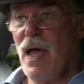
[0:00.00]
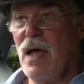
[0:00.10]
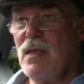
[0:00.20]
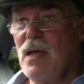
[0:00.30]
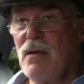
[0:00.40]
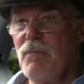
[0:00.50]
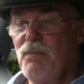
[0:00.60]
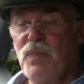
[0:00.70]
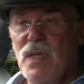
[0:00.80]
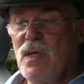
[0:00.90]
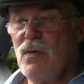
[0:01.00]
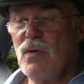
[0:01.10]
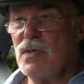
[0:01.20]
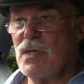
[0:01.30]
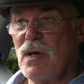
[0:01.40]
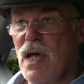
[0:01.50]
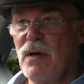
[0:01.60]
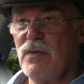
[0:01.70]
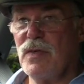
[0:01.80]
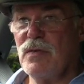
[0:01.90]
And then you also
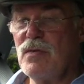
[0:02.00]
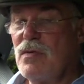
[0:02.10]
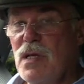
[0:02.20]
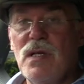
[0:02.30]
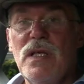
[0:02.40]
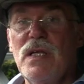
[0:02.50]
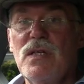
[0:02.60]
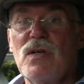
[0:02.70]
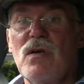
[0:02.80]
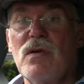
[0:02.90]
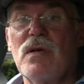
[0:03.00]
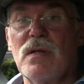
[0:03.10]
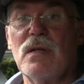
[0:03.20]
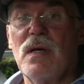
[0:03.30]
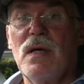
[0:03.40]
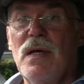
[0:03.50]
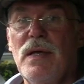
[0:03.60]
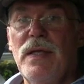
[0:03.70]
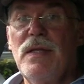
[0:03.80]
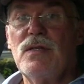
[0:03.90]
have the really intolerant
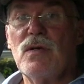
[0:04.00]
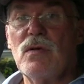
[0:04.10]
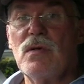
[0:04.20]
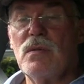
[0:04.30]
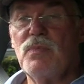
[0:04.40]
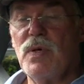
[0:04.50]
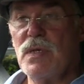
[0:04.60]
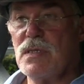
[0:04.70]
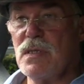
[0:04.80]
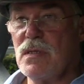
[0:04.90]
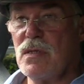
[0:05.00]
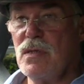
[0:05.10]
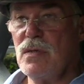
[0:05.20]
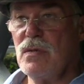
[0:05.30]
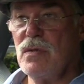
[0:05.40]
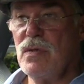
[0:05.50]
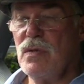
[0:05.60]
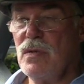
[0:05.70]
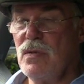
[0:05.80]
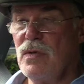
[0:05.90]
person who
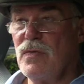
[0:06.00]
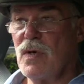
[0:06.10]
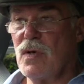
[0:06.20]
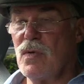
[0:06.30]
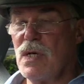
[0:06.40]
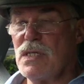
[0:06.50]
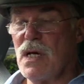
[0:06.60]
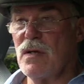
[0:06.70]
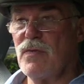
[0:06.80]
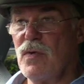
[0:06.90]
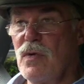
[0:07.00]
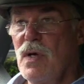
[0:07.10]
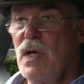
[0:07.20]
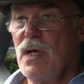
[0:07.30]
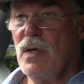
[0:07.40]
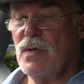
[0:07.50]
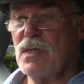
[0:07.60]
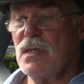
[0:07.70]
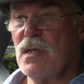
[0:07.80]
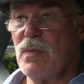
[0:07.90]
you've got to watch out for. You're
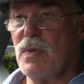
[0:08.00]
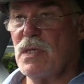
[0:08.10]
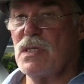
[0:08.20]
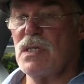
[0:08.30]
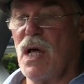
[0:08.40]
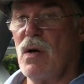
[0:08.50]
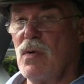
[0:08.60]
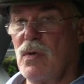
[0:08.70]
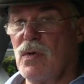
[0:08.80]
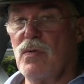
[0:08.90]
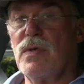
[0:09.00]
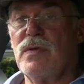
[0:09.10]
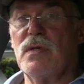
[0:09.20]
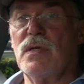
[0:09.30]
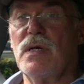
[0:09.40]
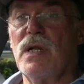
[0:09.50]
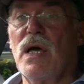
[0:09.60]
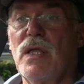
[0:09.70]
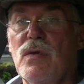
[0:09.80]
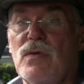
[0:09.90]
a little bit slow, or you're with a learner
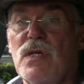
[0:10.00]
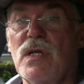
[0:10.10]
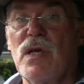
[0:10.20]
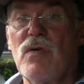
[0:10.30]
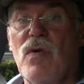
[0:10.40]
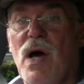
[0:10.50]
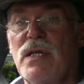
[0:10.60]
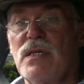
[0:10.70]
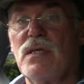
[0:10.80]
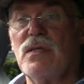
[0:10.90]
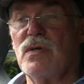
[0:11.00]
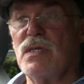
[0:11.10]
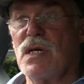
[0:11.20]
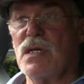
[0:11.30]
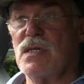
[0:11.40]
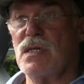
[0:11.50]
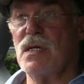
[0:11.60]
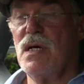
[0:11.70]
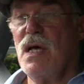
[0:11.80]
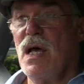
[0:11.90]
and you're turning right into a junction,
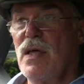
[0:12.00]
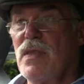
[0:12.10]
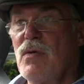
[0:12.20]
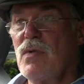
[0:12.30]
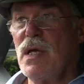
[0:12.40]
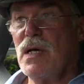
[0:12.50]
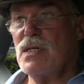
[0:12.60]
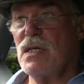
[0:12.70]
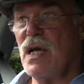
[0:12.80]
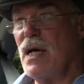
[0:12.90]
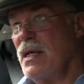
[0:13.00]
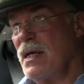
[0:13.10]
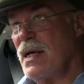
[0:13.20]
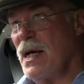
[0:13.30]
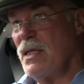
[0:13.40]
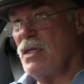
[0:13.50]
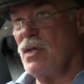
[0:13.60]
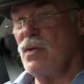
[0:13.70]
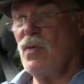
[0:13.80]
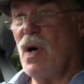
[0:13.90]
and they will actually undercut
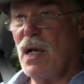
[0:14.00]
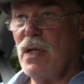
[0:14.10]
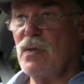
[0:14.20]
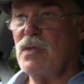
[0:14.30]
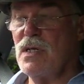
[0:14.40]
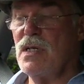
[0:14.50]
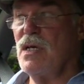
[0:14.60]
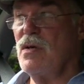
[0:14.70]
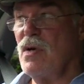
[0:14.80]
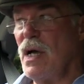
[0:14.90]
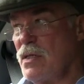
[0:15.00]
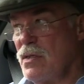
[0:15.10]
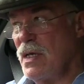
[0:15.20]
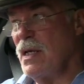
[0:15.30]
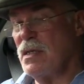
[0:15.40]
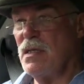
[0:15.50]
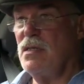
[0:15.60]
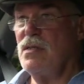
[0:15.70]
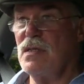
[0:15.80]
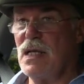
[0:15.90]
you while you're turning right to get
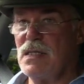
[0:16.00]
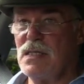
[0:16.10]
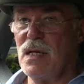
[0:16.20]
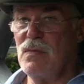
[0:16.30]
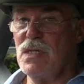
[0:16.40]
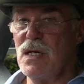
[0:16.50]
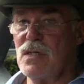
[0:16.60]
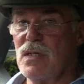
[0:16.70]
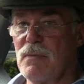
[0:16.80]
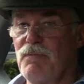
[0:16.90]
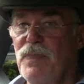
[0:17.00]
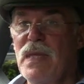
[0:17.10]
into that same junction.